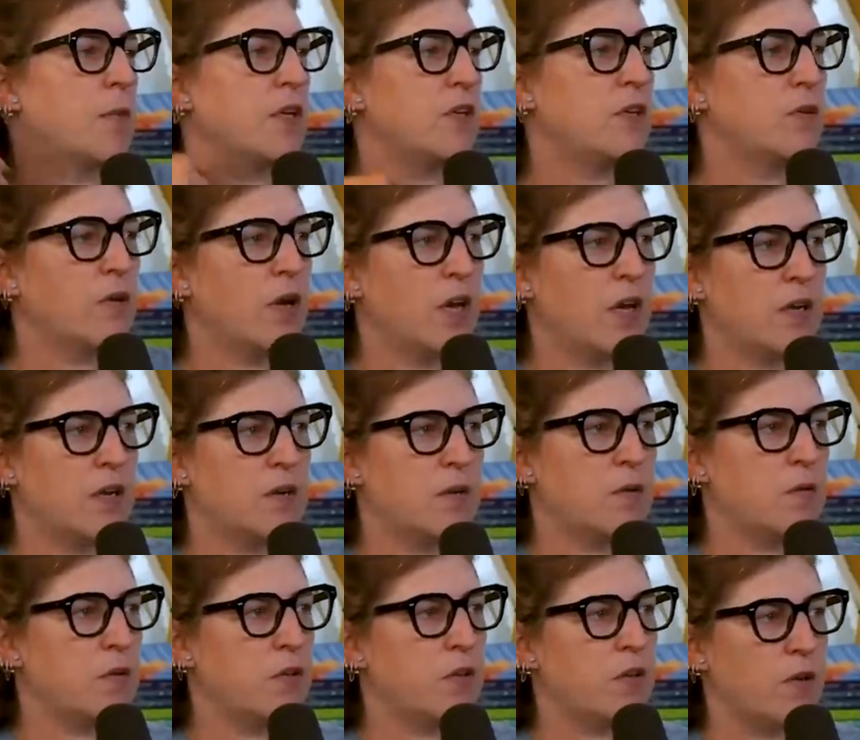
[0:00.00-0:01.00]
mean, you had,
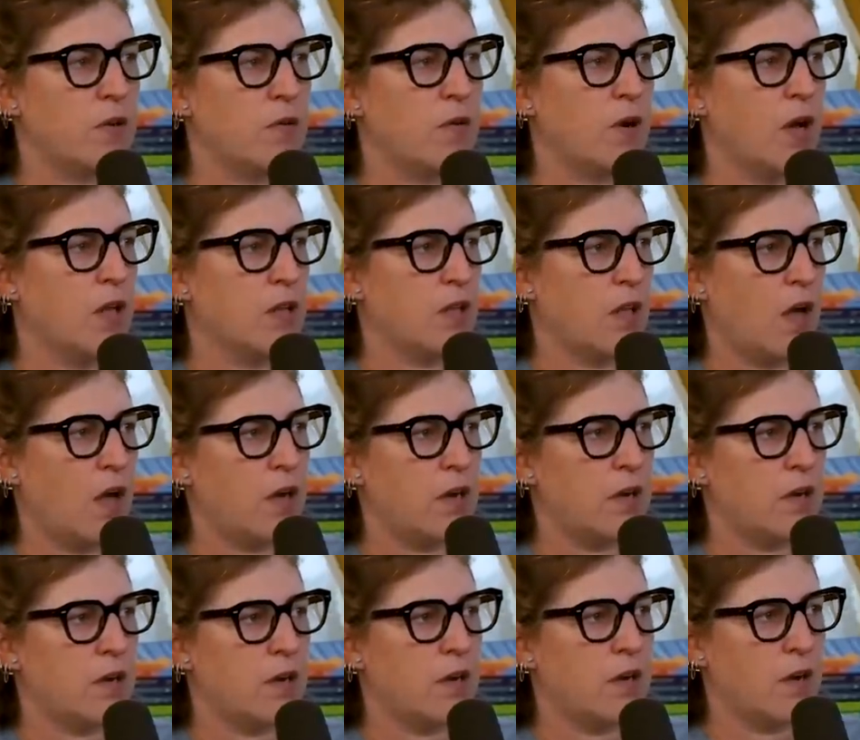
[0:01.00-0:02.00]
you know, a
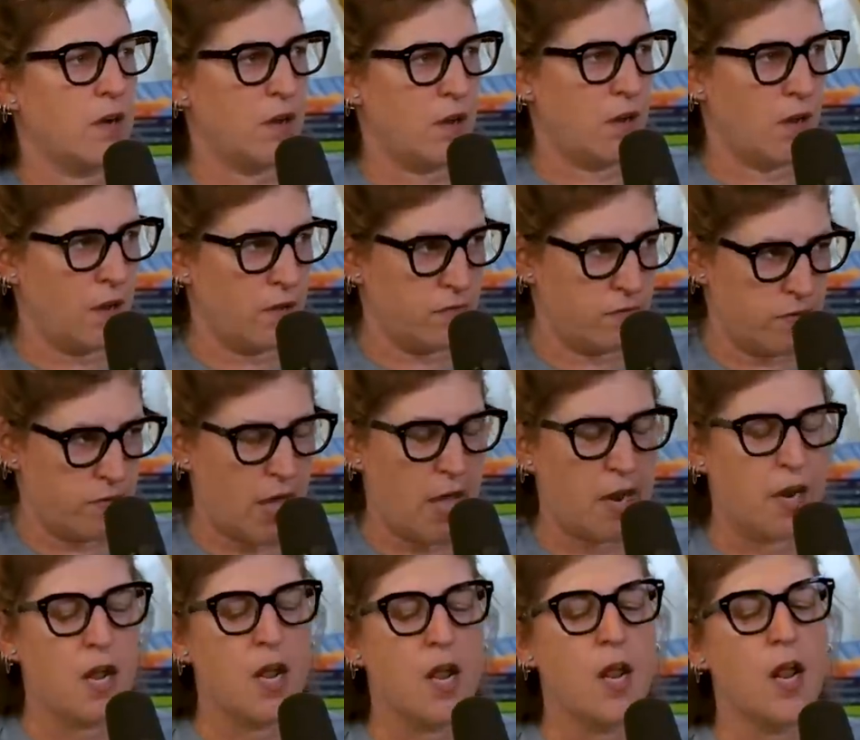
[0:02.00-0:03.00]
lot of
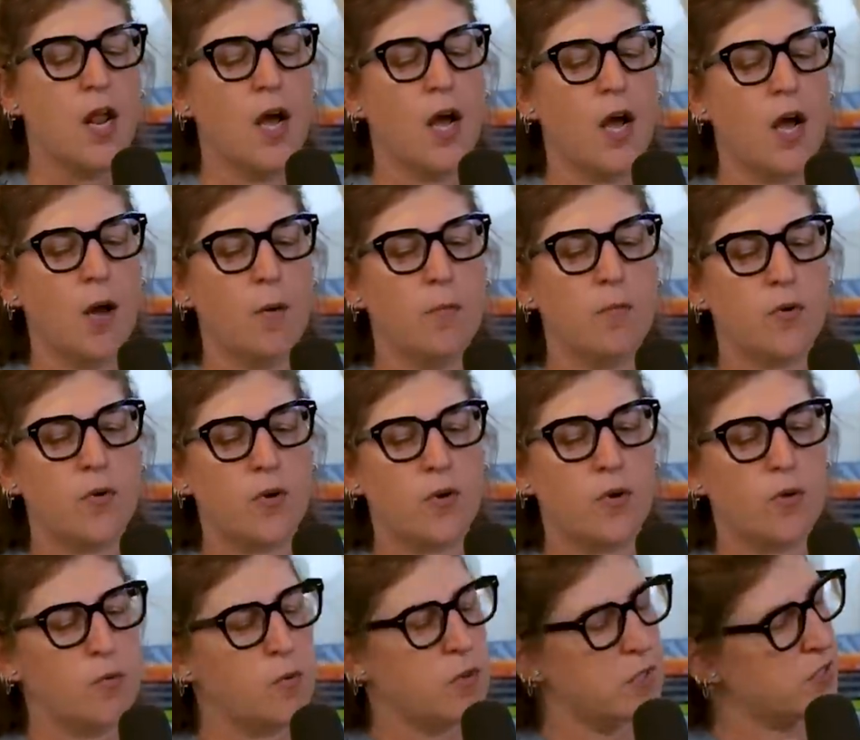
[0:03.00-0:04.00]
that. Um,
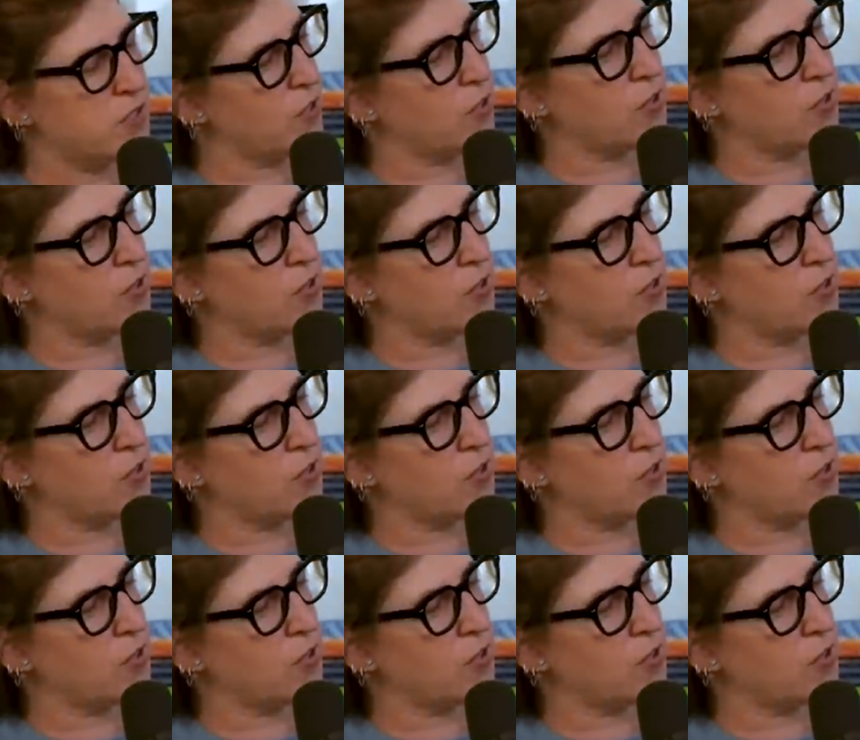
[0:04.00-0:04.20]
who was